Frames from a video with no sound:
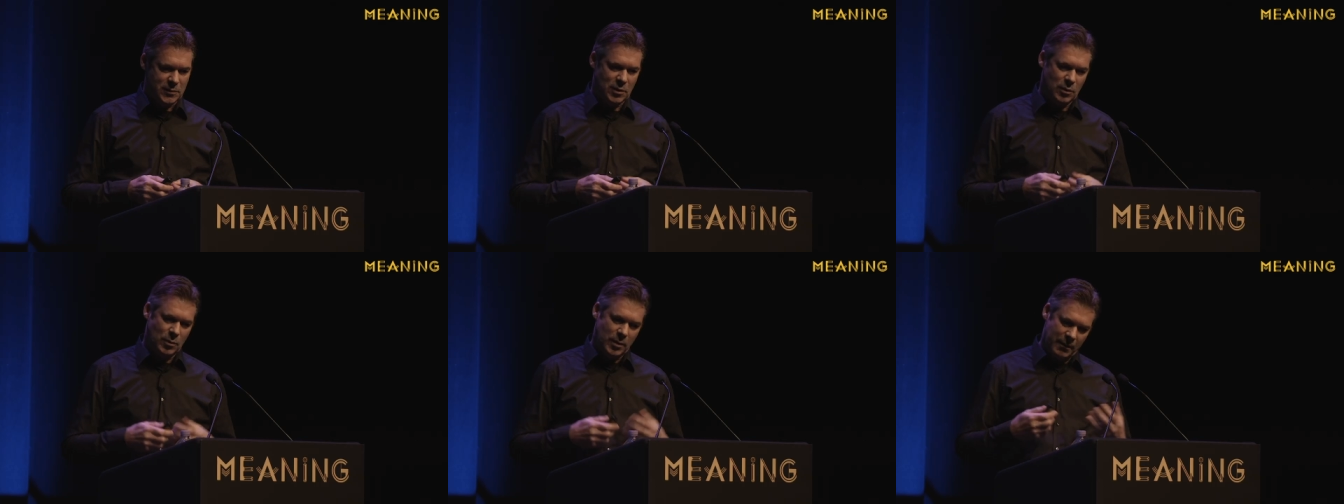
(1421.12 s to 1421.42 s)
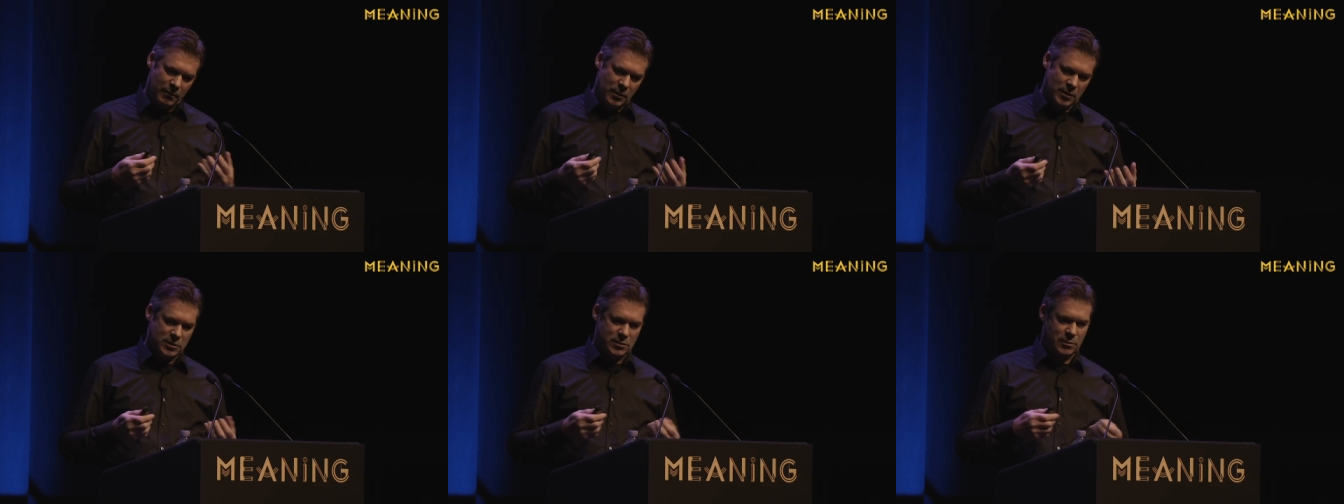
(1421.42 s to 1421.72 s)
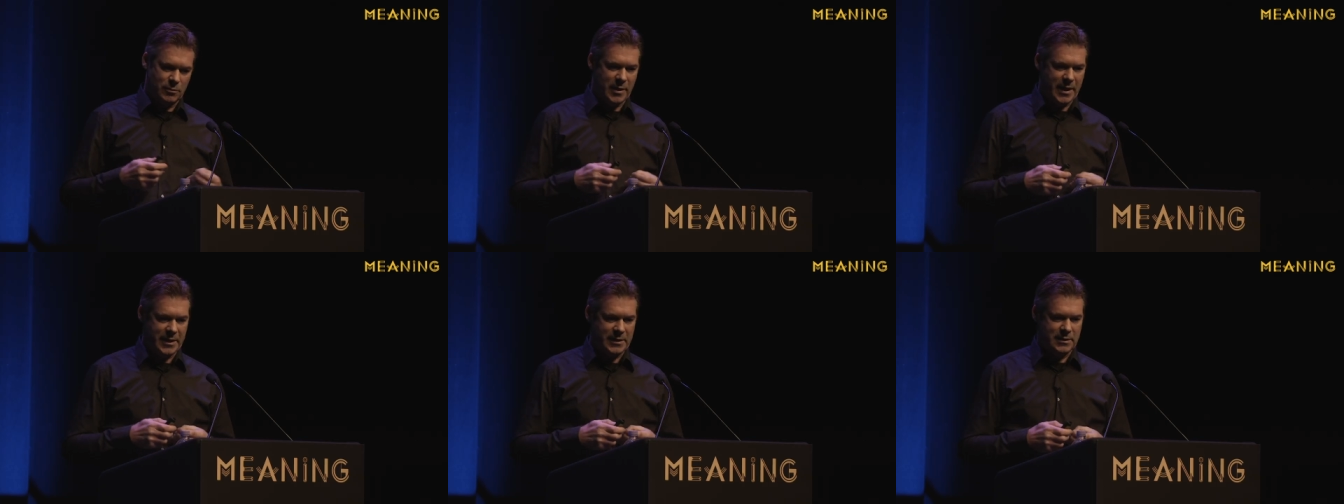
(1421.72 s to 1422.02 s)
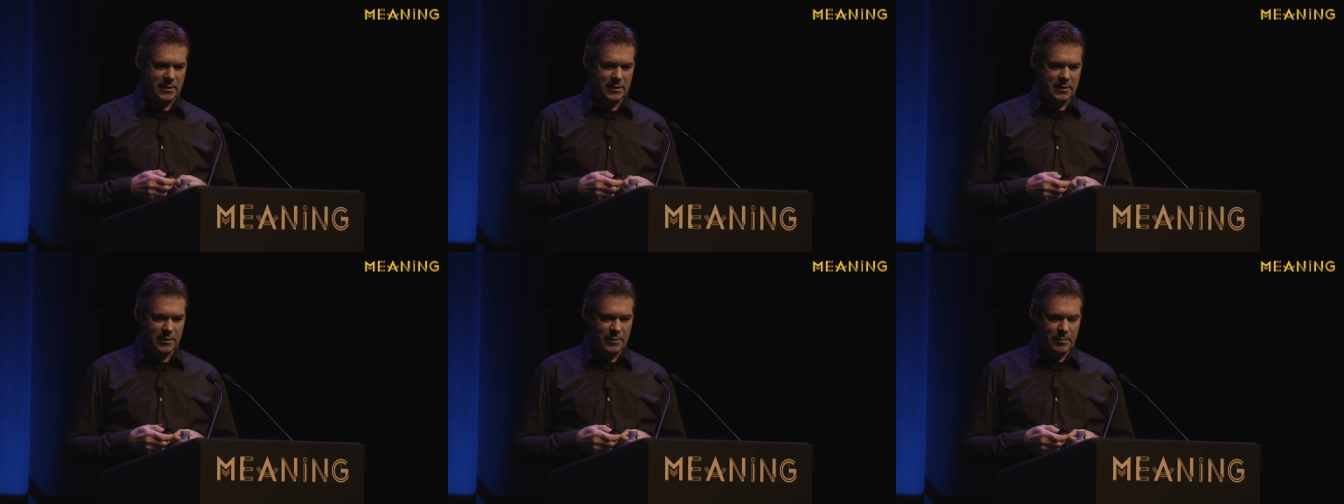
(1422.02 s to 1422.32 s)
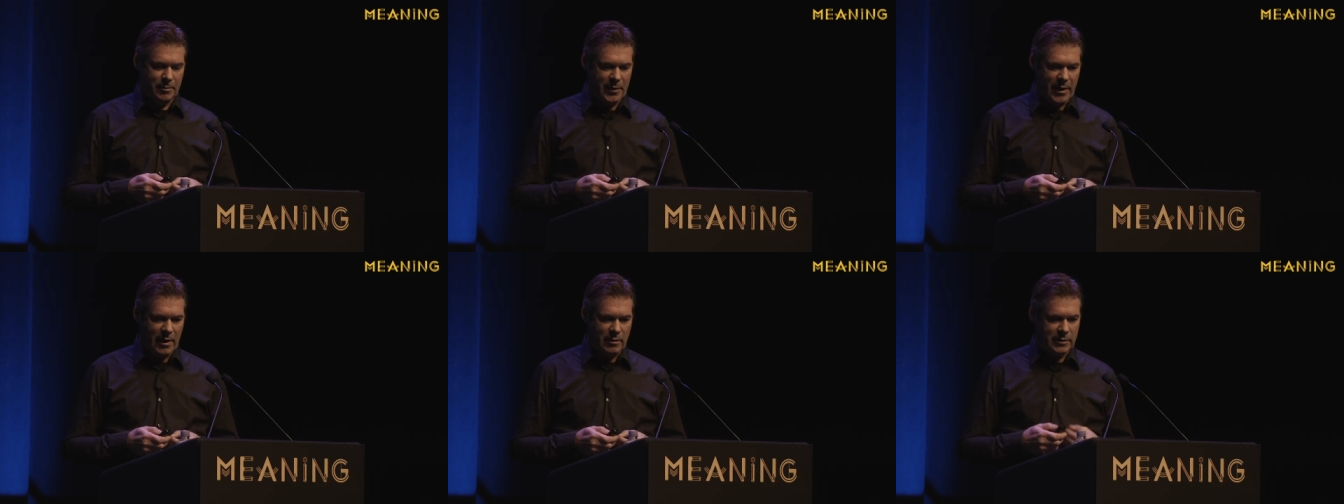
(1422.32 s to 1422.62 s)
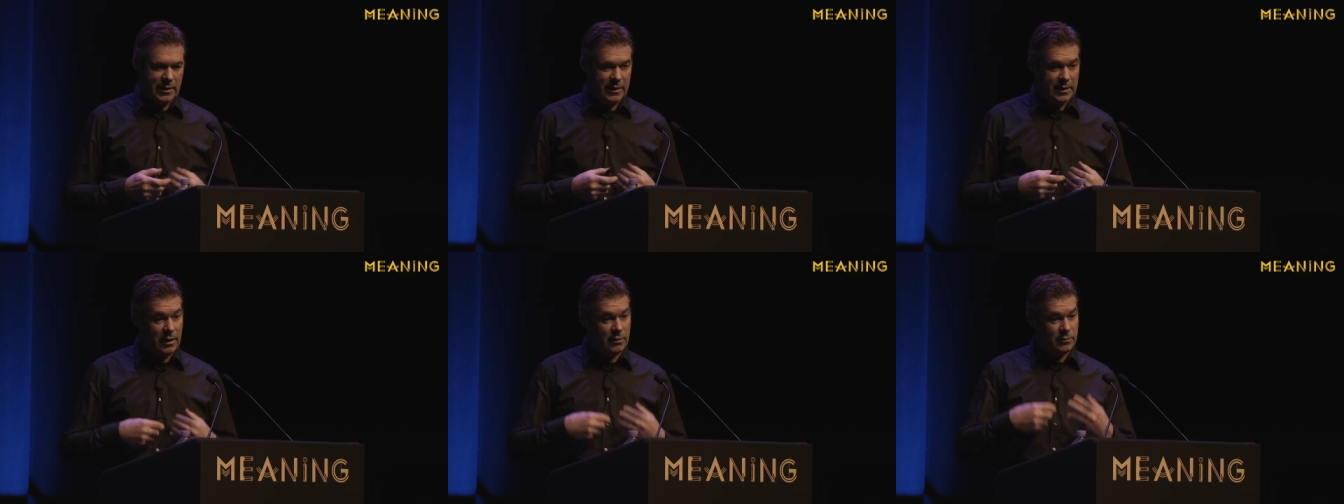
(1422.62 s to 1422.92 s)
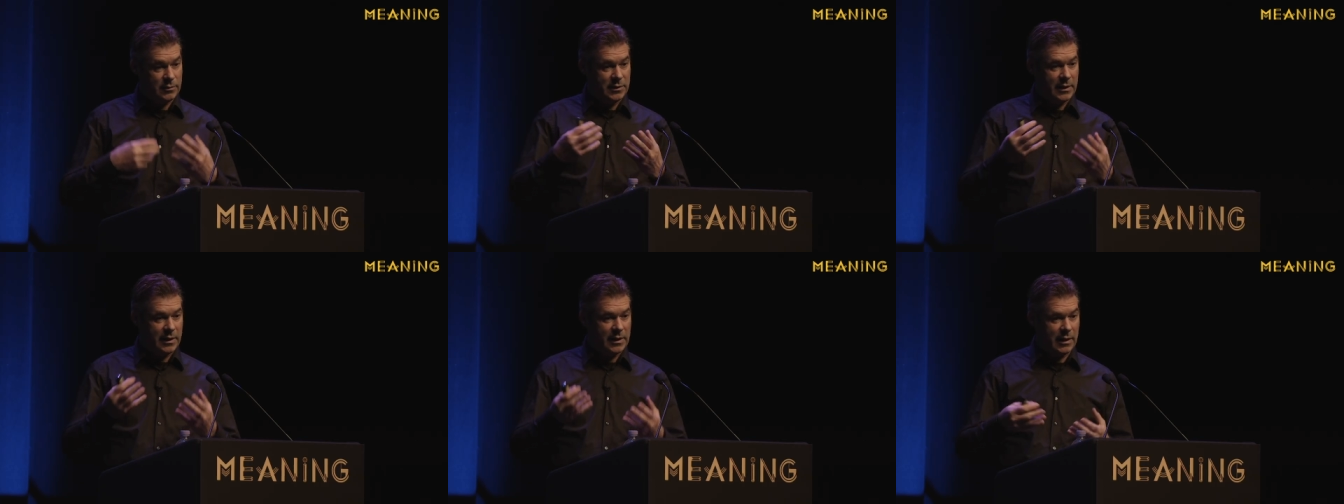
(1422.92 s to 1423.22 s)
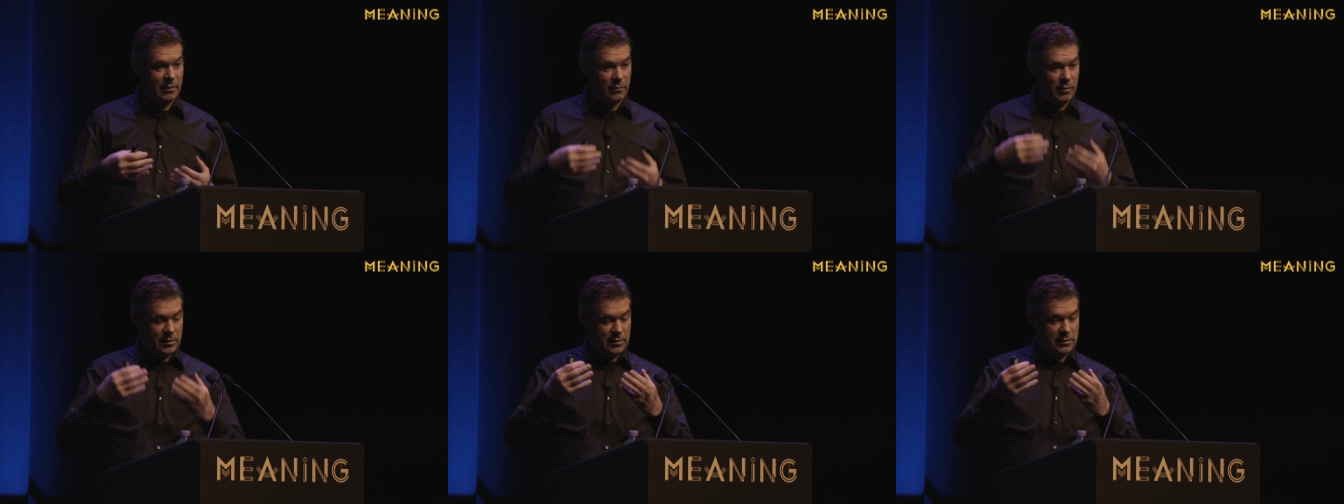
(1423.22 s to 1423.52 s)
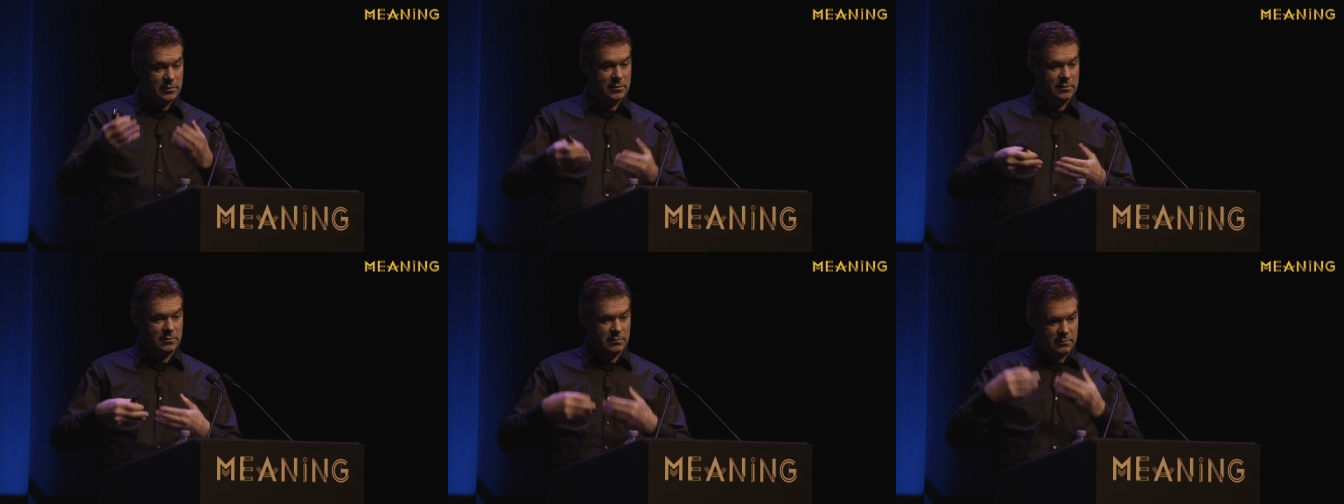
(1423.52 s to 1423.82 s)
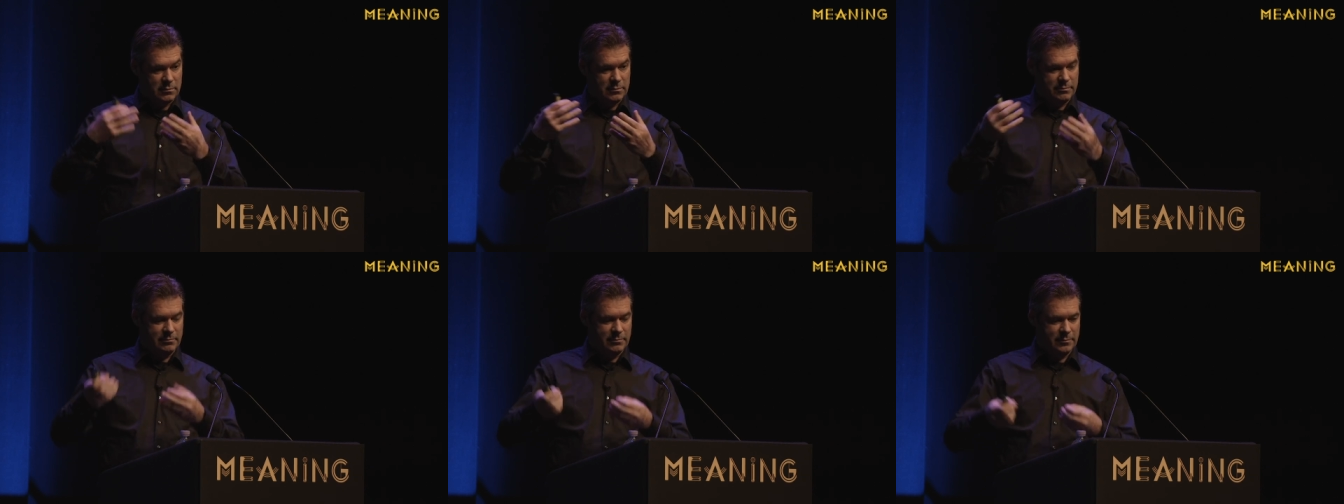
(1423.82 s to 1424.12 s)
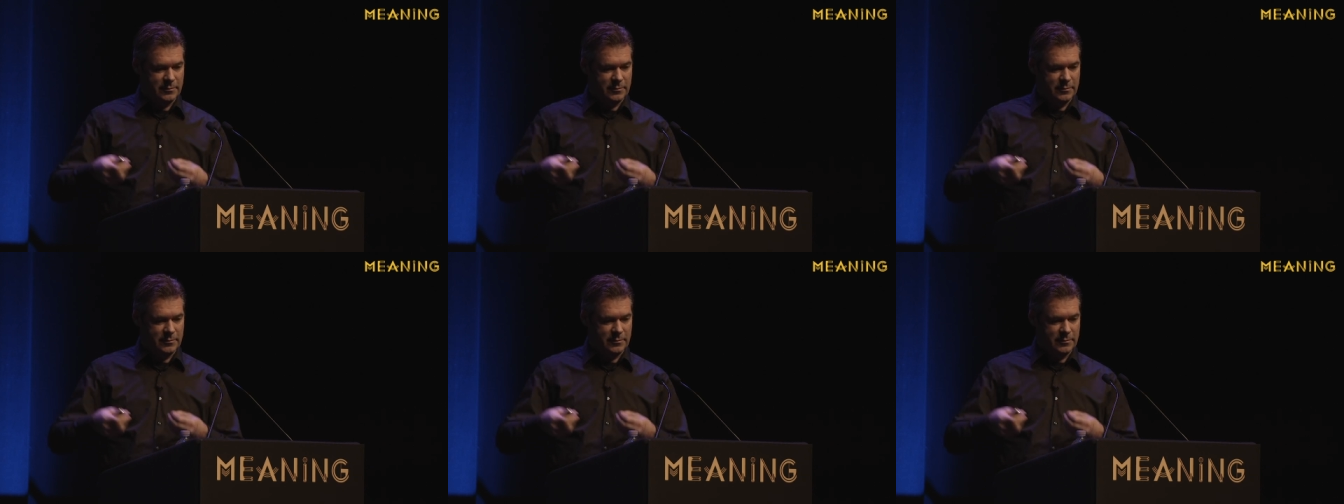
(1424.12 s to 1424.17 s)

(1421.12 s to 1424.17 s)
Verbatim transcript: So I was quite proud, and now China wants to